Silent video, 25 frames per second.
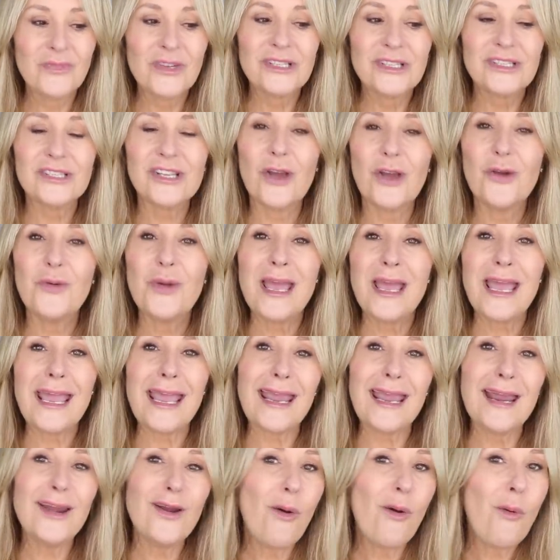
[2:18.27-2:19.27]
So
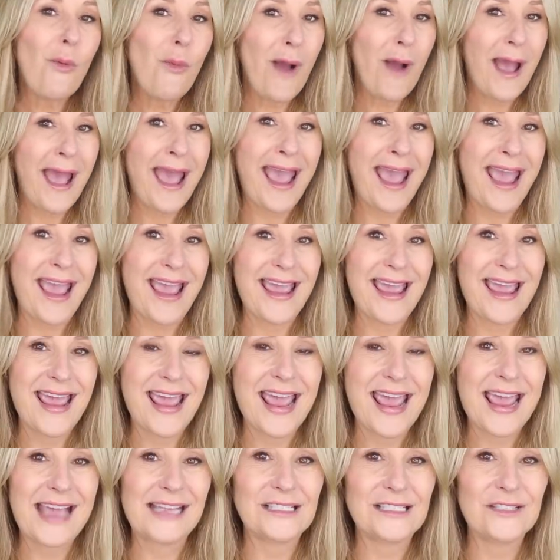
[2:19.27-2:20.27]
in a way,
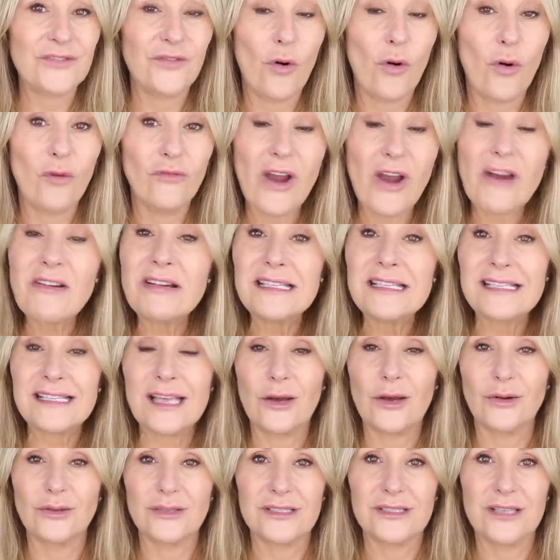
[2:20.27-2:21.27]
it's for very
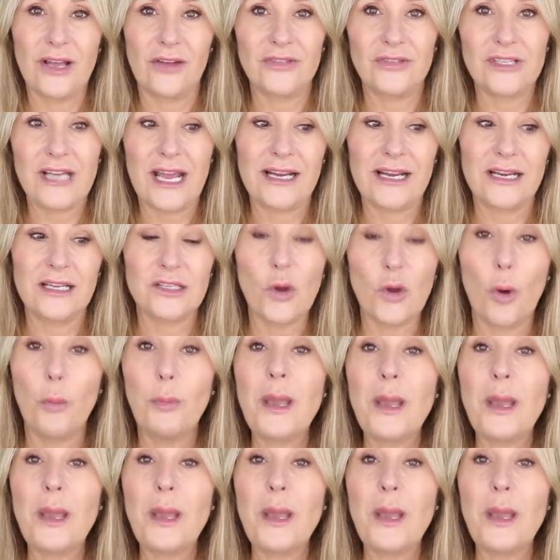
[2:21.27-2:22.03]
skilled self-tanners or